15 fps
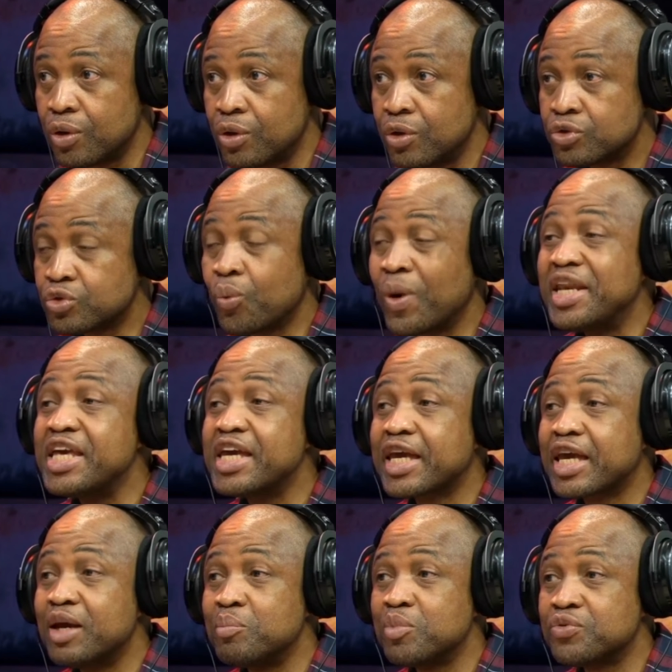So when he
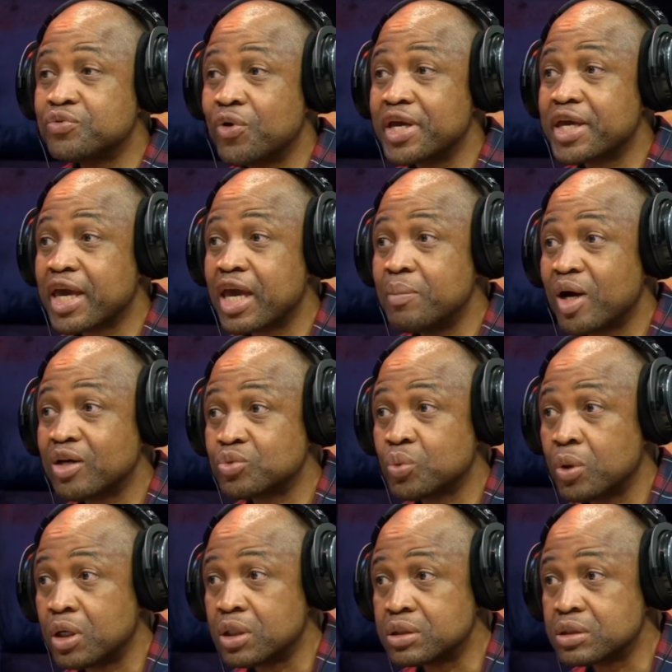came before, he came as
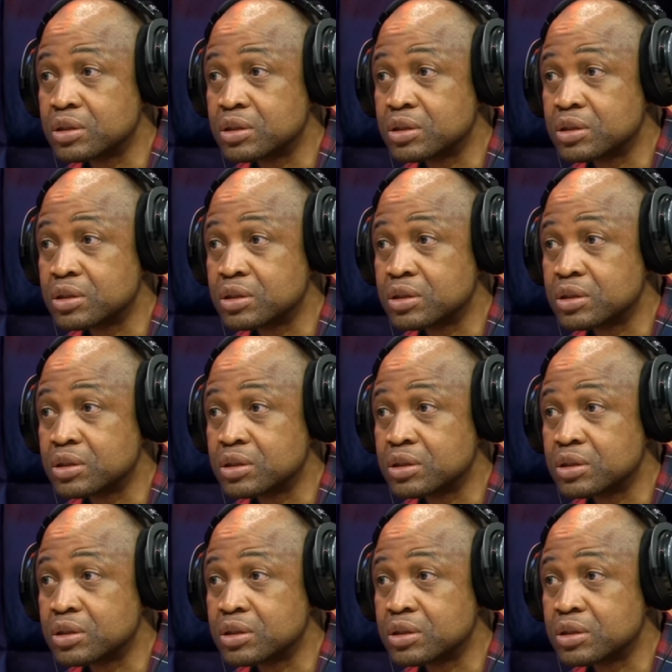what?